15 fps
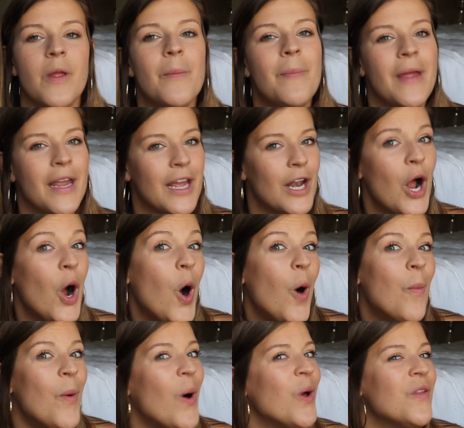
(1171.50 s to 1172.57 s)
being at
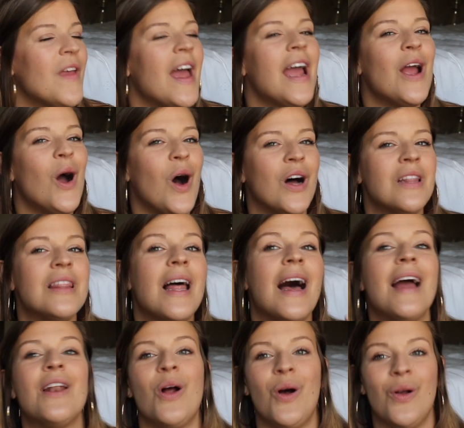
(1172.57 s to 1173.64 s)
home all day,
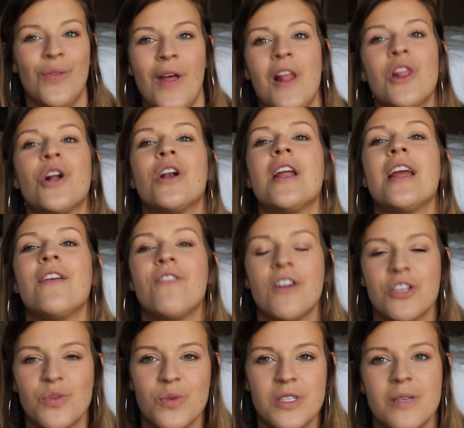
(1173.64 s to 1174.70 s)
online learning,
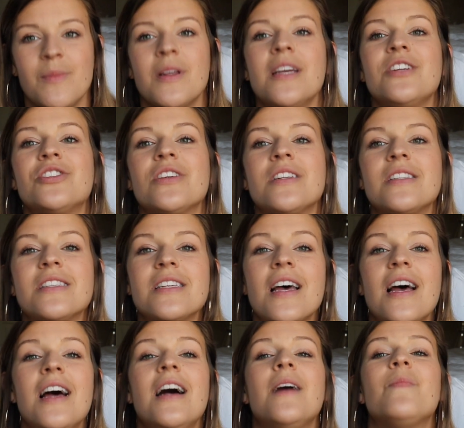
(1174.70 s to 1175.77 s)
virtual simulations,
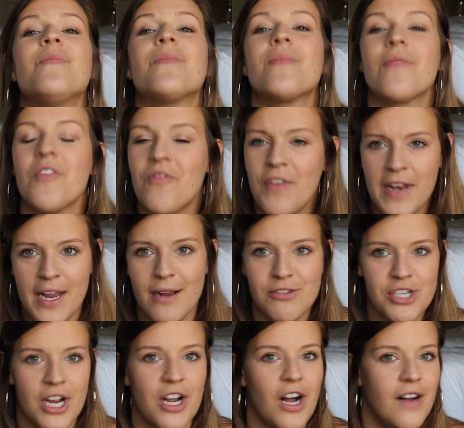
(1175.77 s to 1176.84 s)
video
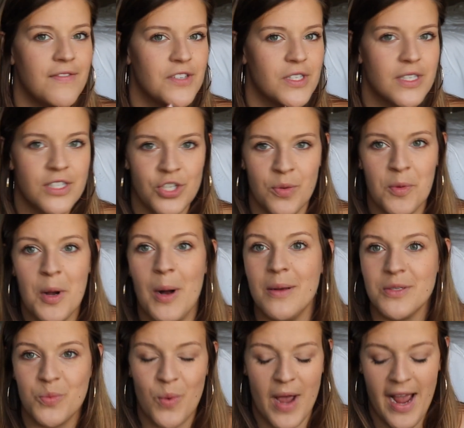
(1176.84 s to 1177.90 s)
checkoffs, Zoom
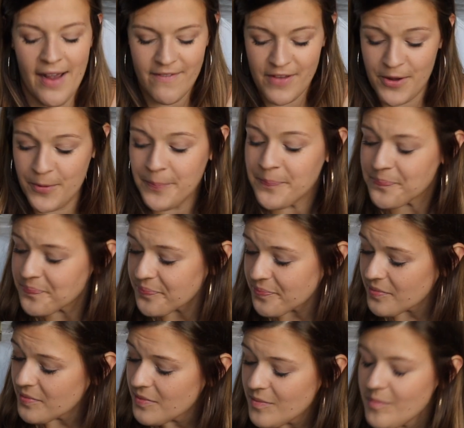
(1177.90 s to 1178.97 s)
calls, what have you.
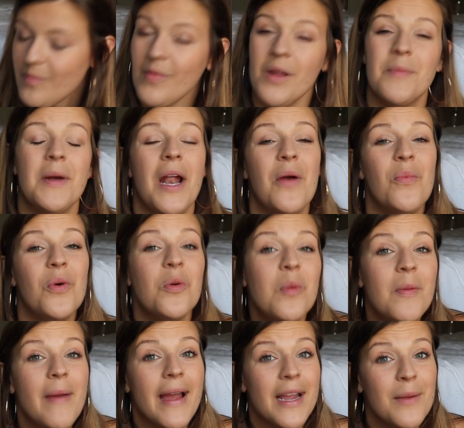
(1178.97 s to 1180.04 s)
But I will
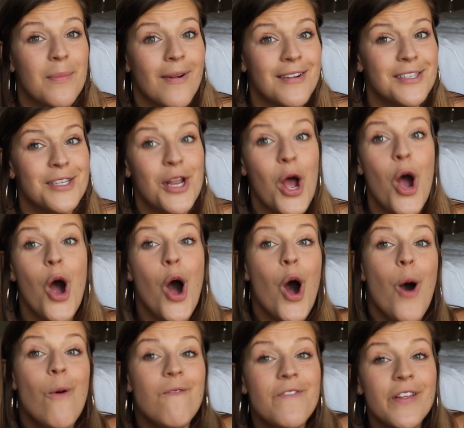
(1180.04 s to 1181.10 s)
be back in person.
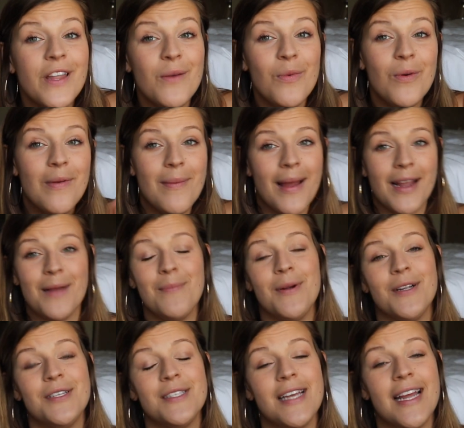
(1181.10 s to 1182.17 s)
Hopefully we'll be back in
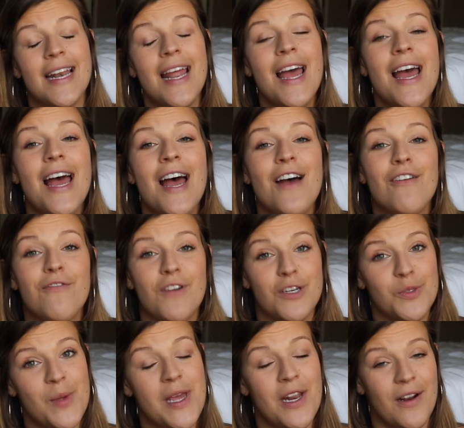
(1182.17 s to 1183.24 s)
person
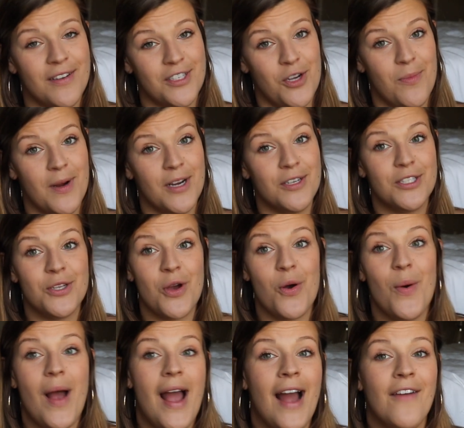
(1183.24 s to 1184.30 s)
first week in October.
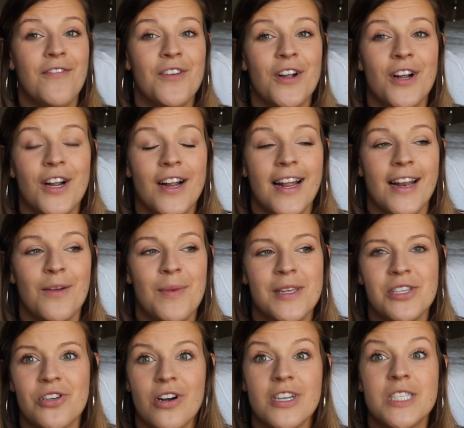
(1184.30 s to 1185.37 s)
So after, it'll be the
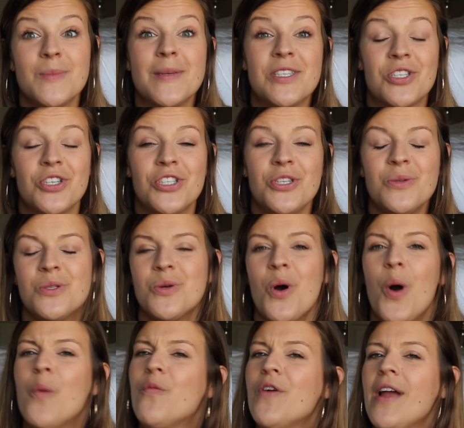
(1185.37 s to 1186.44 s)
start of semester 2. So
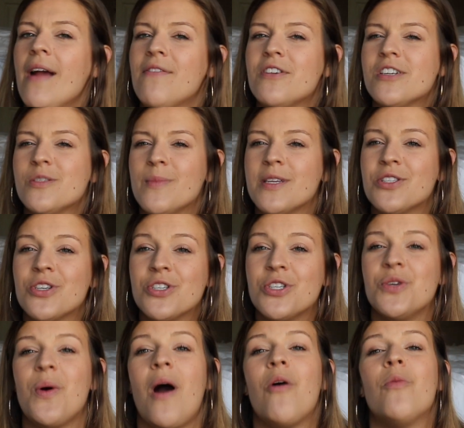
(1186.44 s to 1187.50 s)
hopefully after semester
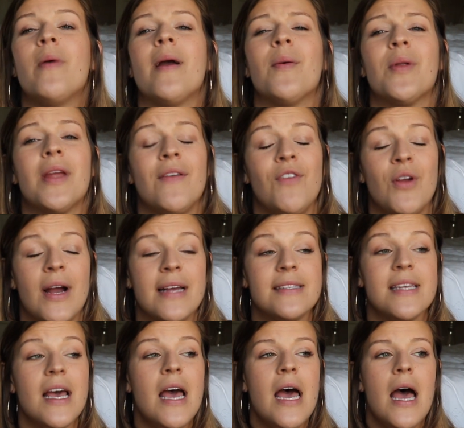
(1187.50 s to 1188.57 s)
2, I will be able to give you
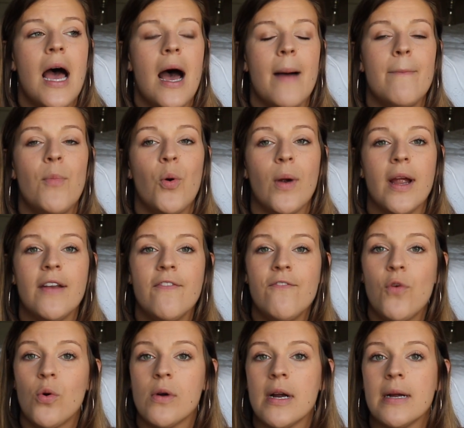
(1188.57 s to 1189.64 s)
guys a more
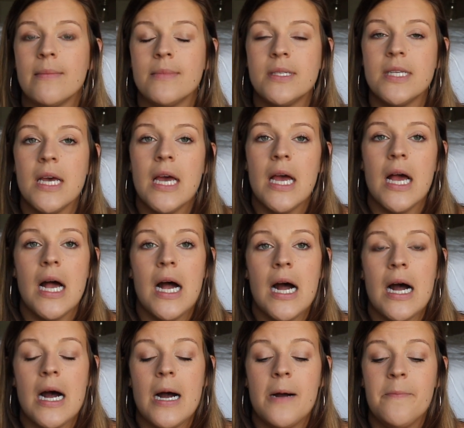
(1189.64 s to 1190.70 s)
informed
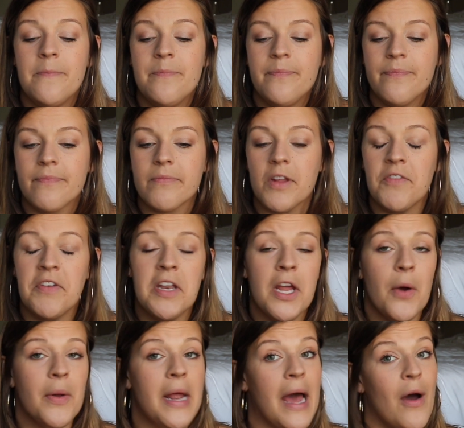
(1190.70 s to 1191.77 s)

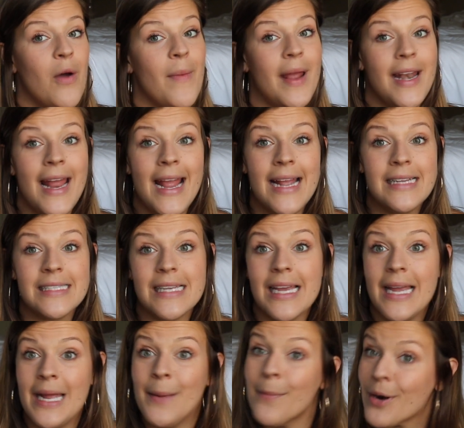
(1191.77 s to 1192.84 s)
video on how I made A's
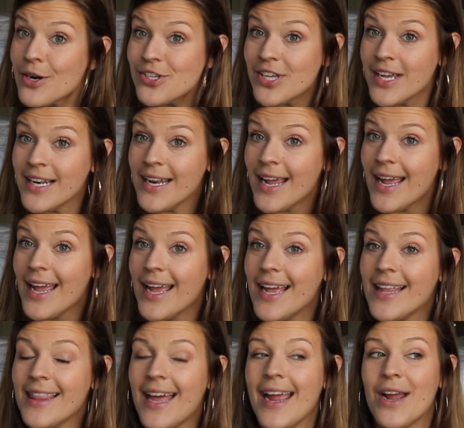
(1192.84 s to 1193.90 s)
in person,
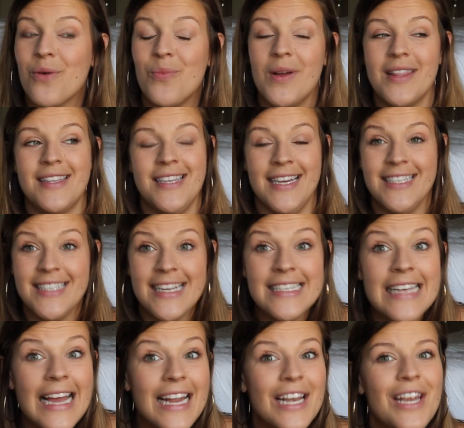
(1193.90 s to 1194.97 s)
like with test
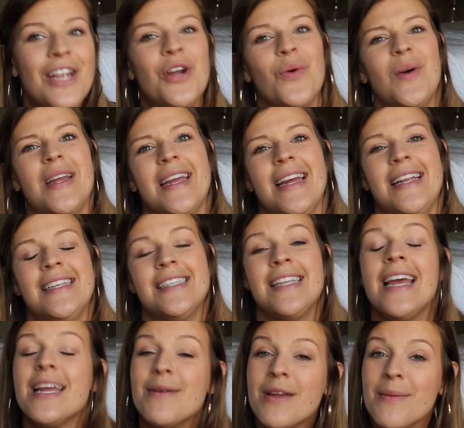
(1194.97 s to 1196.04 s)
anxiety, going into
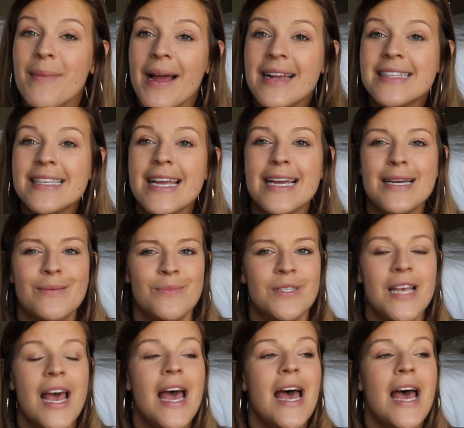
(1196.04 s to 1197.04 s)
taking my exams,